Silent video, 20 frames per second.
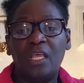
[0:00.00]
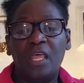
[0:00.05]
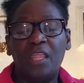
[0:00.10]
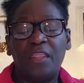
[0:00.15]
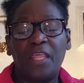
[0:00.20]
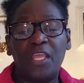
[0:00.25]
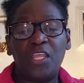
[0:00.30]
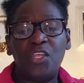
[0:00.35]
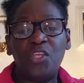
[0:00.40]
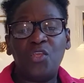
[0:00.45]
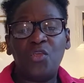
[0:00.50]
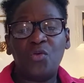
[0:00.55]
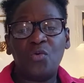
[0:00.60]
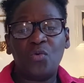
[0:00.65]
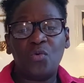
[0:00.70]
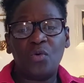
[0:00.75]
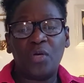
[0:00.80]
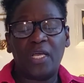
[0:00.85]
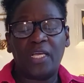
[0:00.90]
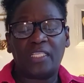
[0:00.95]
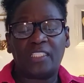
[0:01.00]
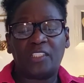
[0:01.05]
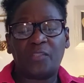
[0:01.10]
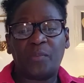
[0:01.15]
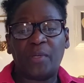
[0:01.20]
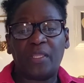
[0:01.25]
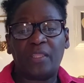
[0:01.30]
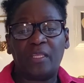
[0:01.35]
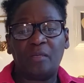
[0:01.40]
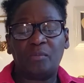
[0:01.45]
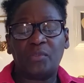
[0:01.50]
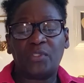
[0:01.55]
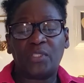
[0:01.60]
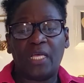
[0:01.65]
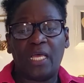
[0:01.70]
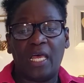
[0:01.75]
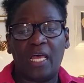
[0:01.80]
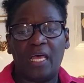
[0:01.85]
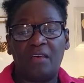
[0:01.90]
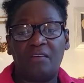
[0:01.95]
that you expect them to
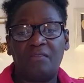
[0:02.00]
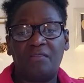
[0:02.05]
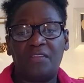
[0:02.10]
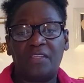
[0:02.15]
have,